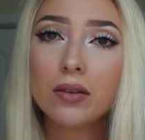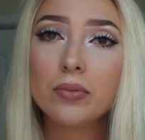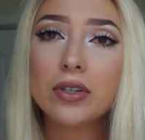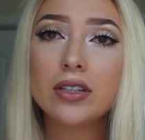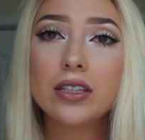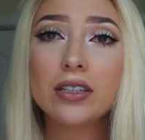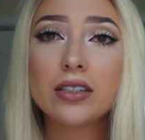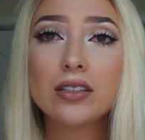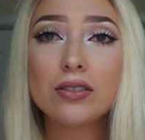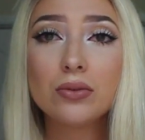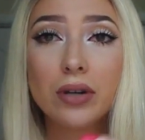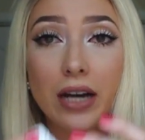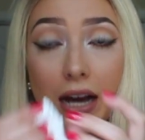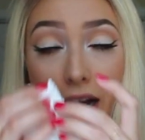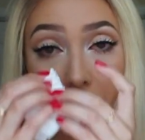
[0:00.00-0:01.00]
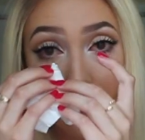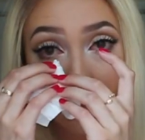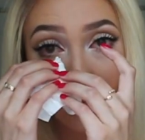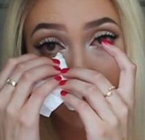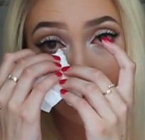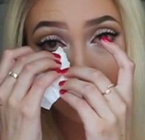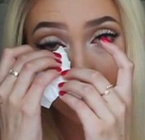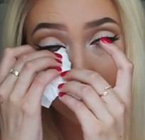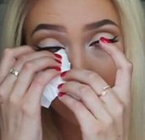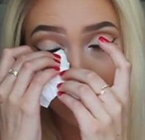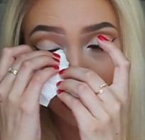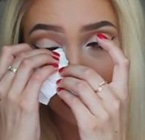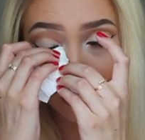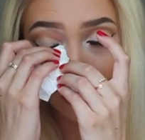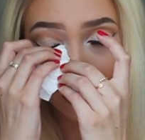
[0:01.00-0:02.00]
But this is what happens, you
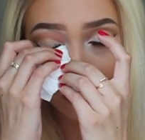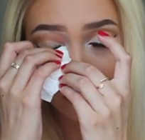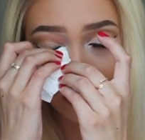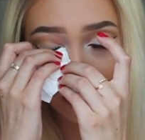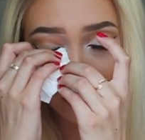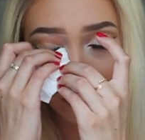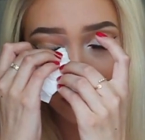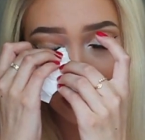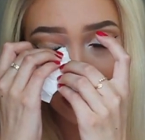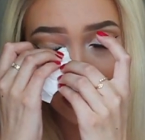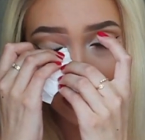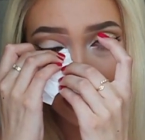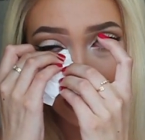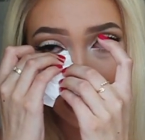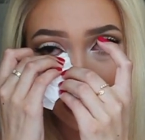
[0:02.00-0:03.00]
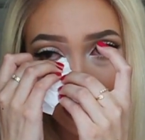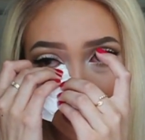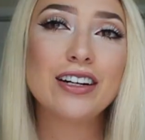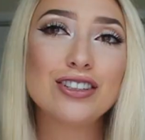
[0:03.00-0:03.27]
know, people get sick.